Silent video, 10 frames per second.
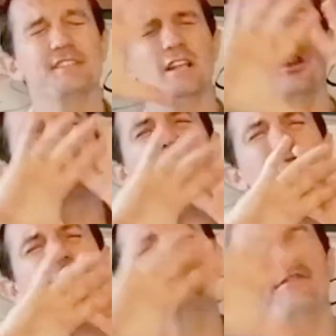there's a
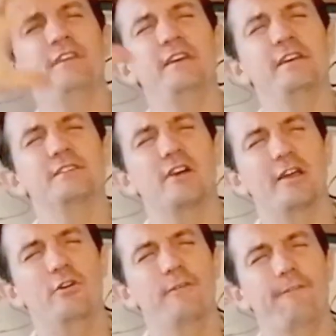lot of things
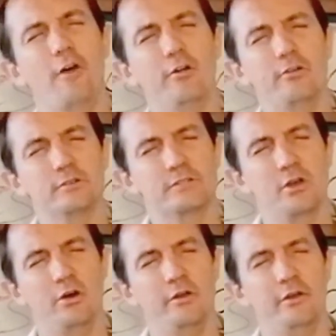I could focus
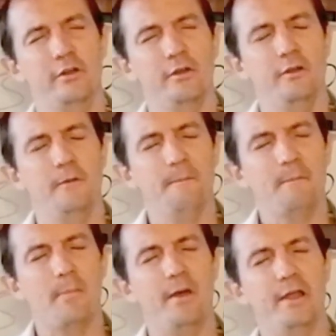on,
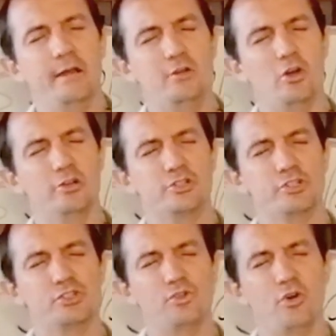but my
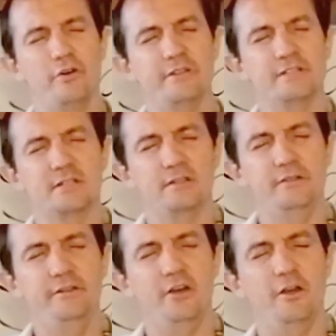unconscious saw this,
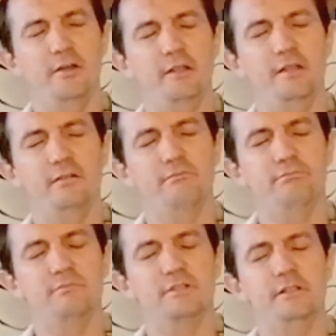
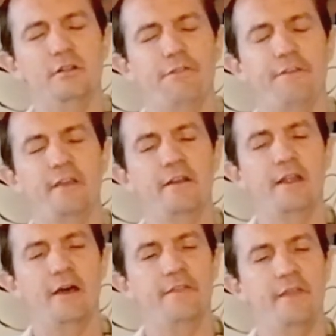little thing
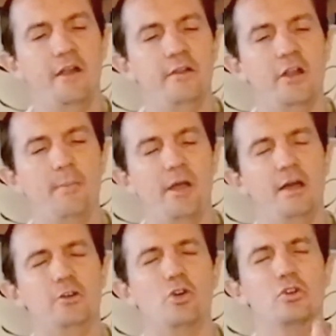down there. My
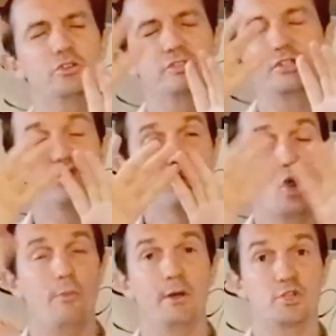unconscious is
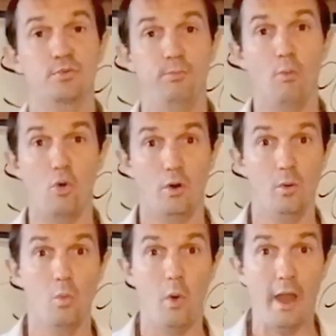so much more
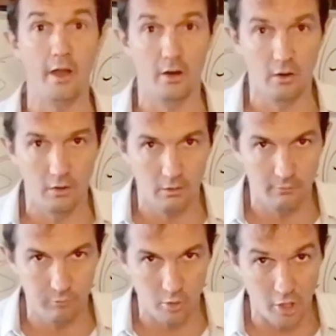aware
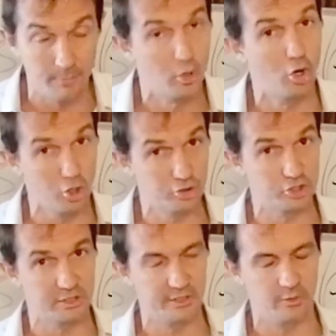of what I'm
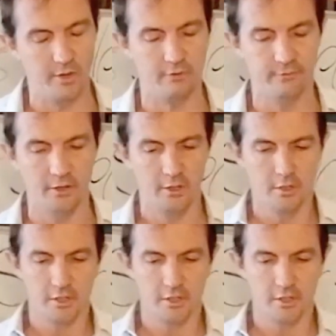consciously aware of.